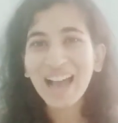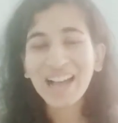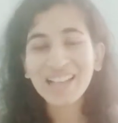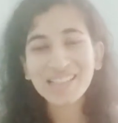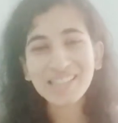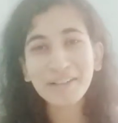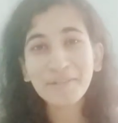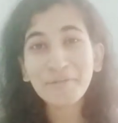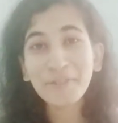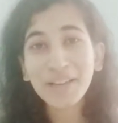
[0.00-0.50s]

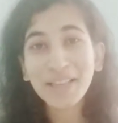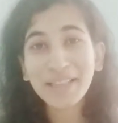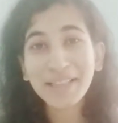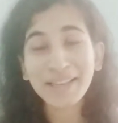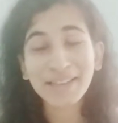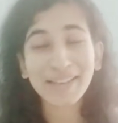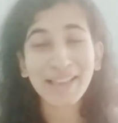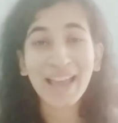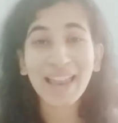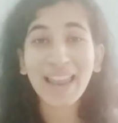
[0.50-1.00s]
as I feel
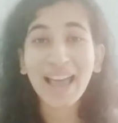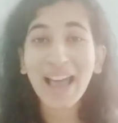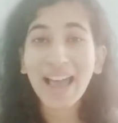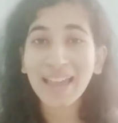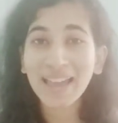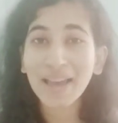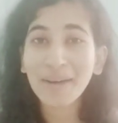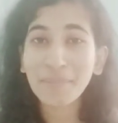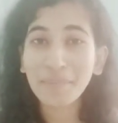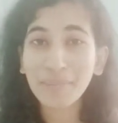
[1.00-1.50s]
it and I
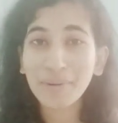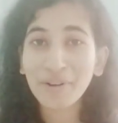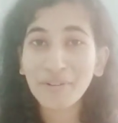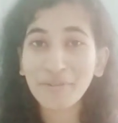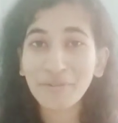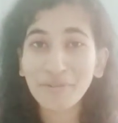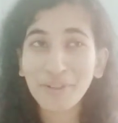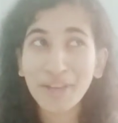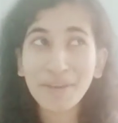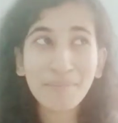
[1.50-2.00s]
am
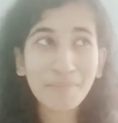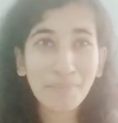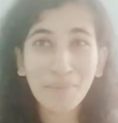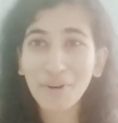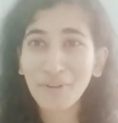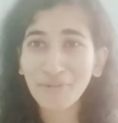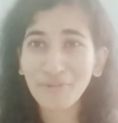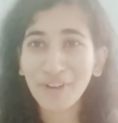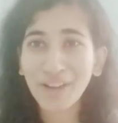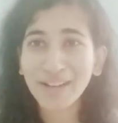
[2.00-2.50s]

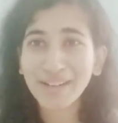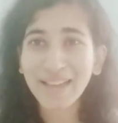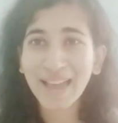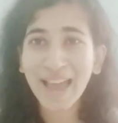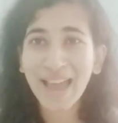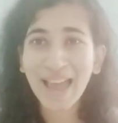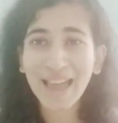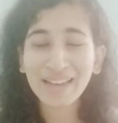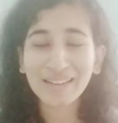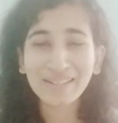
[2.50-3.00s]
imperfect
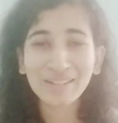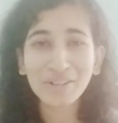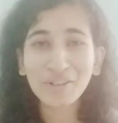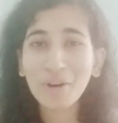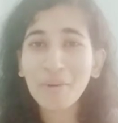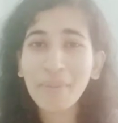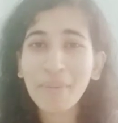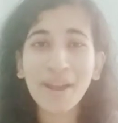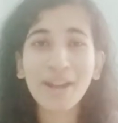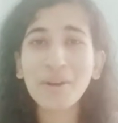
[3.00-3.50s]
and
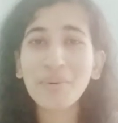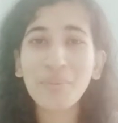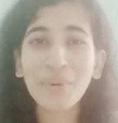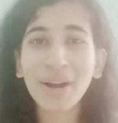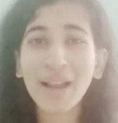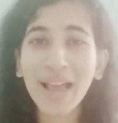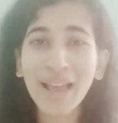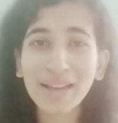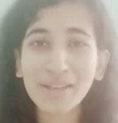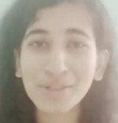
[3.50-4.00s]
no matter what
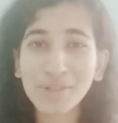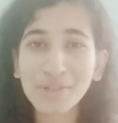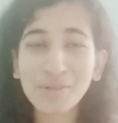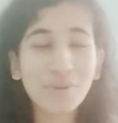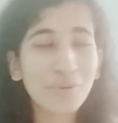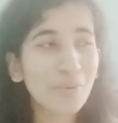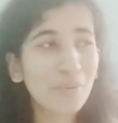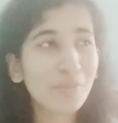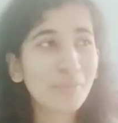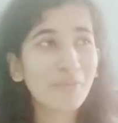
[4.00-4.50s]
I
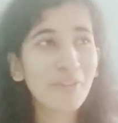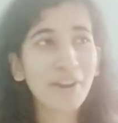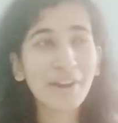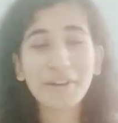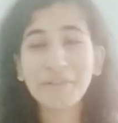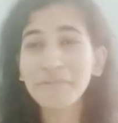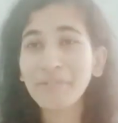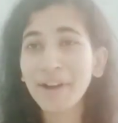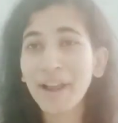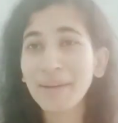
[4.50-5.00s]
do,
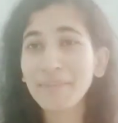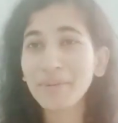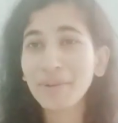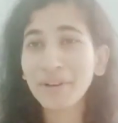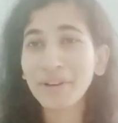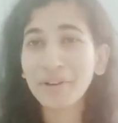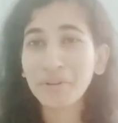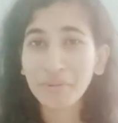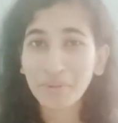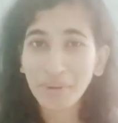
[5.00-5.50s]
wherever I'm
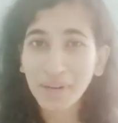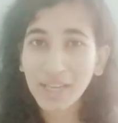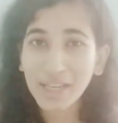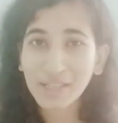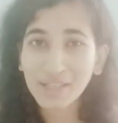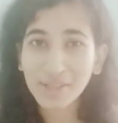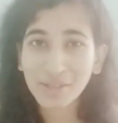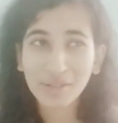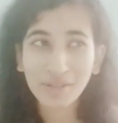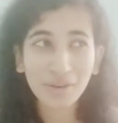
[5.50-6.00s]
going to
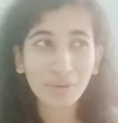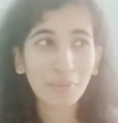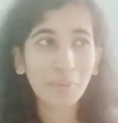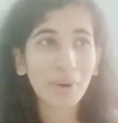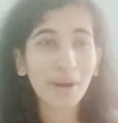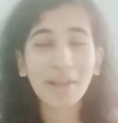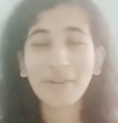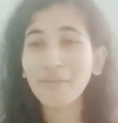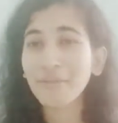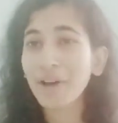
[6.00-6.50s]
reach,
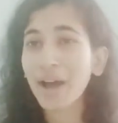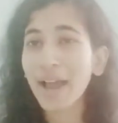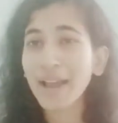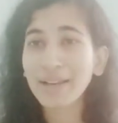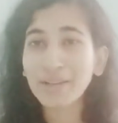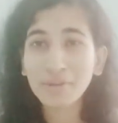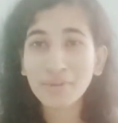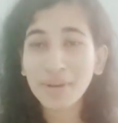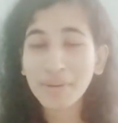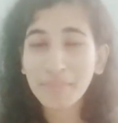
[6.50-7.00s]
whatever I
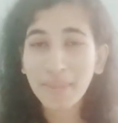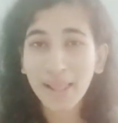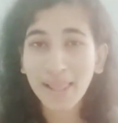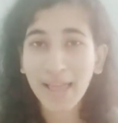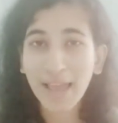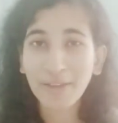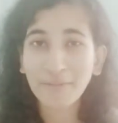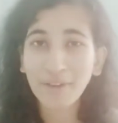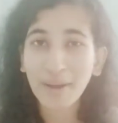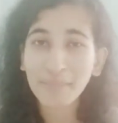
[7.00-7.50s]
do in my
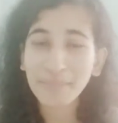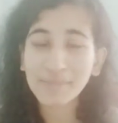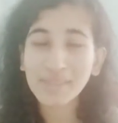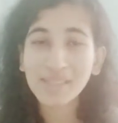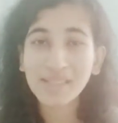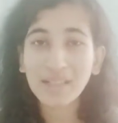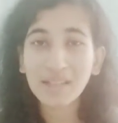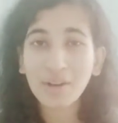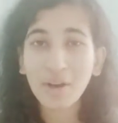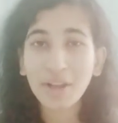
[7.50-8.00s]
life, I'm
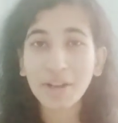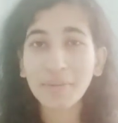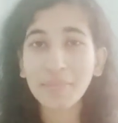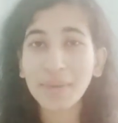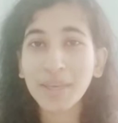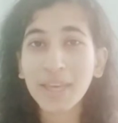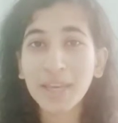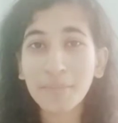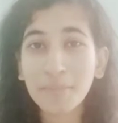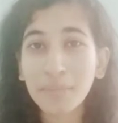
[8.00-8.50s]
still going to
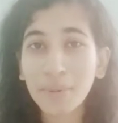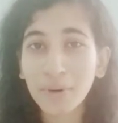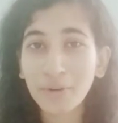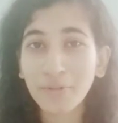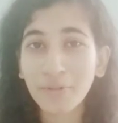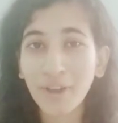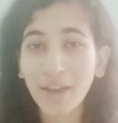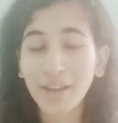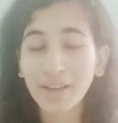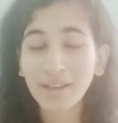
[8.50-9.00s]
be
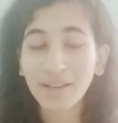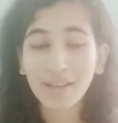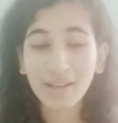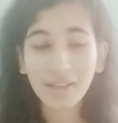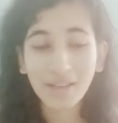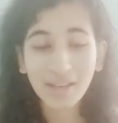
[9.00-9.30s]
imperfect.